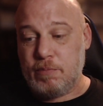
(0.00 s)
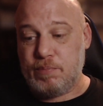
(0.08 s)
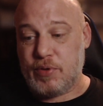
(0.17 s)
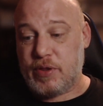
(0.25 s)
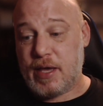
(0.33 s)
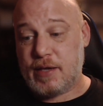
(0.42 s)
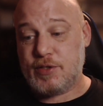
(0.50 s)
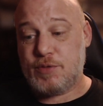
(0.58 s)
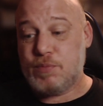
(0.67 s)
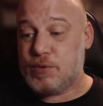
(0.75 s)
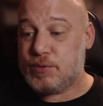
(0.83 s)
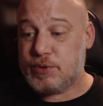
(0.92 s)
But that is
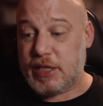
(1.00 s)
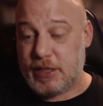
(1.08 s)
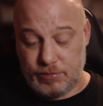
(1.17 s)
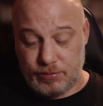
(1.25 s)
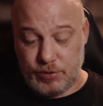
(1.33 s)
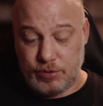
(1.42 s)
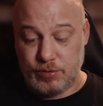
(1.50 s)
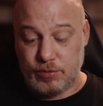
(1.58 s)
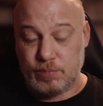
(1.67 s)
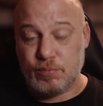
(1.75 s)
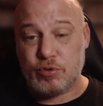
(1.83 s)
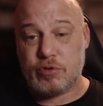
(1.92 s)
more down
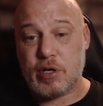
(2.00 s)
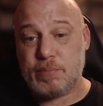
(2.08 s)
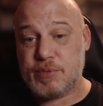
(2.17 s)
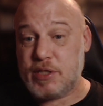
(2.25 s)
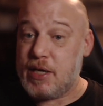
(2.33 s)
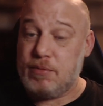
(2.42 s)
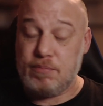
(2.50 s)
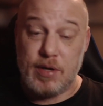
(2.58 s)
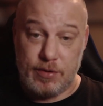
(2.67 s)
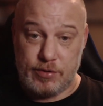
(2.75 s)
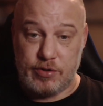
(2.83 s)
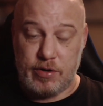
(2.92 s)
to more up-to-date
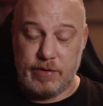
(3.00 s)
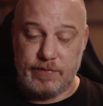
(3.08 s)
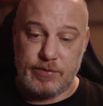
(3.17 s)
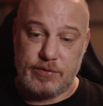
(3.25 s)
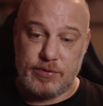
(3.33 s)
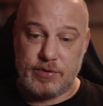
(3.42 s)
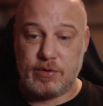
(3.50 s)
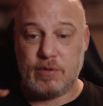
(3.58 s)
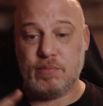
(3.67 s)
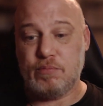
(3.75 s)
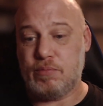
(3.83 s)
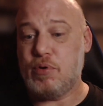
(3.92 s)
mother drivers,
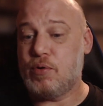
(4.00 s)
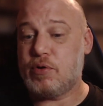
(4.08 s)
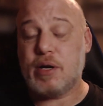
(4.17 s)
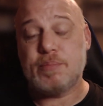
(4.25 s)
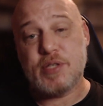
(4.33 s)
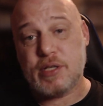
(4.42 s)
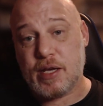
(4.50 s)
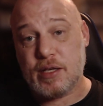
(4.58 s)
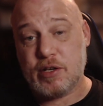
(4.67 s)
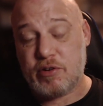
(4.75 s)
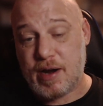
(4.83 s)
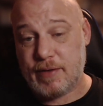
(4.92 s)
more
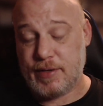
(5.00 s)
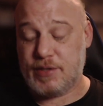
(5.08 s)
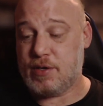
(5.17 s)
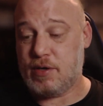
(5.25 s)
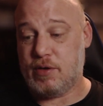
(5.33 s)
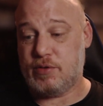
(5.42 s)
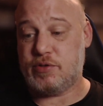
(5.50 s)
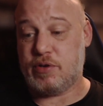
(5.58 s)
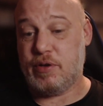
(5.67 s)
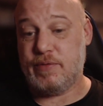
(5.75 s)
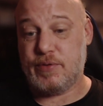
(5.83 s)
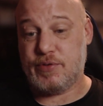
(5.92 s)
up-to-date graphics card
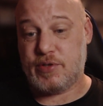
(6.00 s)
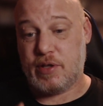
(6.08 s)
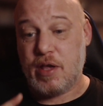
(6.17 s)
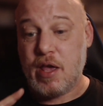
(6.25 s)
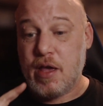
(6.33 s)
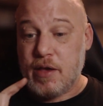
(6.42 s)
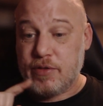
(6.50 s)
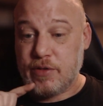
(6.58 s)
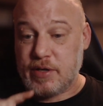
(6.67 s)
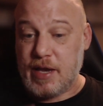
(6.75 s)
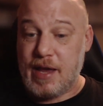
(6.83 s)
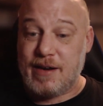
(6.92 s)
drivers
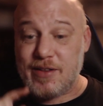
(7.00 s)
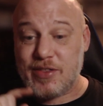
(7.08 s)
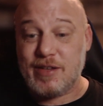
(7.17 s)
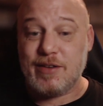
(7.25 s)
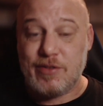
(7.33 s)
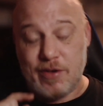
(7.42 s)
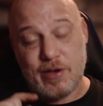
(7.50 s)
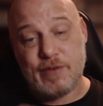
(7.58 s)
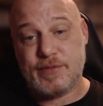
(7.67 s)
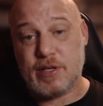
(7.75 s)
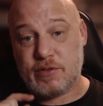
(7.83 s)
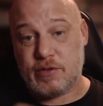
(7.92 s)
than anything that
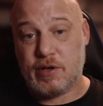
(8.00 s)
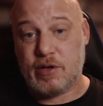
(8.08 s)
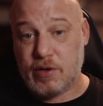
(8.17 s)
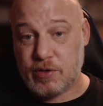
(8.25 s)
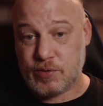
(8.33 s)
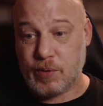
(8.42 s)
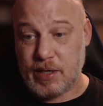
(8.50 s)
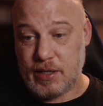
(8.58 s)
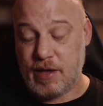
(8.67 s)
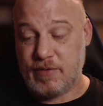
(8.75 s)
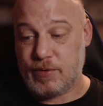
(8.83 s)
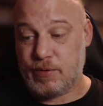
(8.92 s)
I've done on a hardware
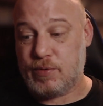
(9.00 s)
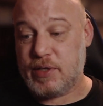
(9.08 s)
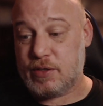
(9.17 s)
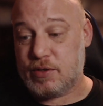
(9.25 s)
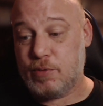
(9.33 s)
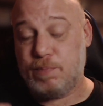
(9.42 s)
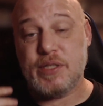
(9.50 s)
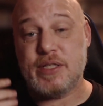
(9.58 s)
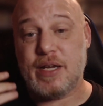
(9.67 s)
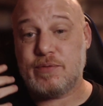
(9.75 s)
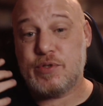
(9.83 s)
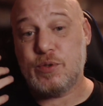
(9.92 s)
level. It could be
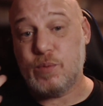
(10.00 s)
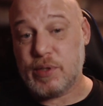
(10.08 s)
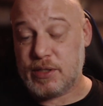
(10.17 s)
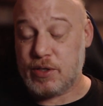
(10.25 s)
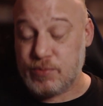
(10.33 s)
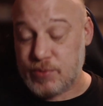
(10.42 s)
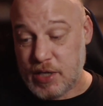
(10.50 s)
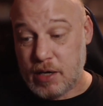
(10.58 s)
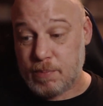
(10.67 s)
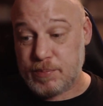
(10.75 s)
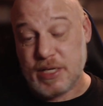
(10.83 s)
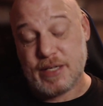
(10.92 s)
down to Windows
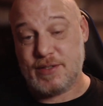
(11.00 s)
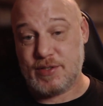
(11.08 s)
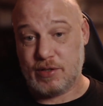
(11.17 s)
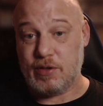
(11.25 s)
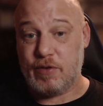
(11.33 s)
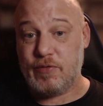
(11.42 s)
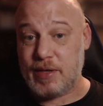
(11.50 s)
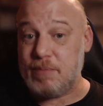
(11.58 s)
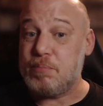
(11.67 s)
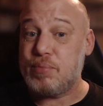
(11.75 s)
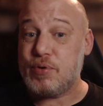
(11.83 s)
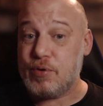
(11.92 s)
updates that have
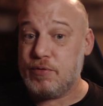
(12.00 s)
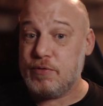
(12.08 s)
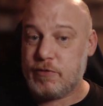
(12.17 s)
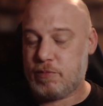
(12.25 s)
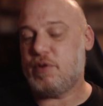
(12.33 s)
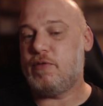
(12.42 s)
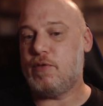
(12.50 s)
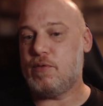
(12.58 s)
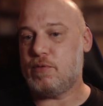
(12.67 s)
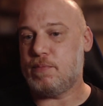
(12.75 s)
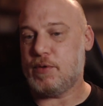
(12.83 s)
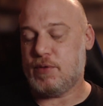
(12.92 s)
improved
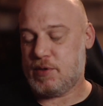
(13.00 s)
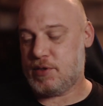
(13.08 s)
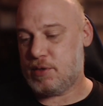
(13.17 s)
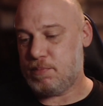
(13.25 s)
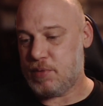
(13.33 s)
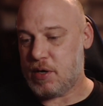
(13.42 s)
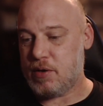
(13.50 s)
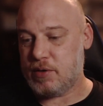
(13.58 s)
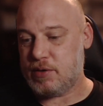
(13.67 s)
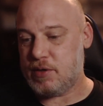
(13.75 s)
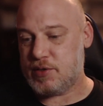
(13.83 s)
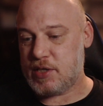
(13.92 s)
performance
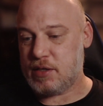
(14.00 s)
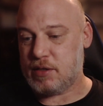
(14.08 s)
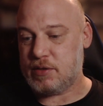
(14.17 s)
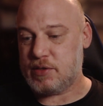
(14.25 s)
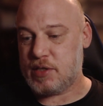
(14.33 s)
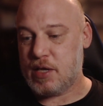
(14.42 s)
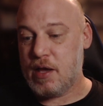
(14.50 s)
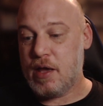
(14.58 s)
behind the scenes.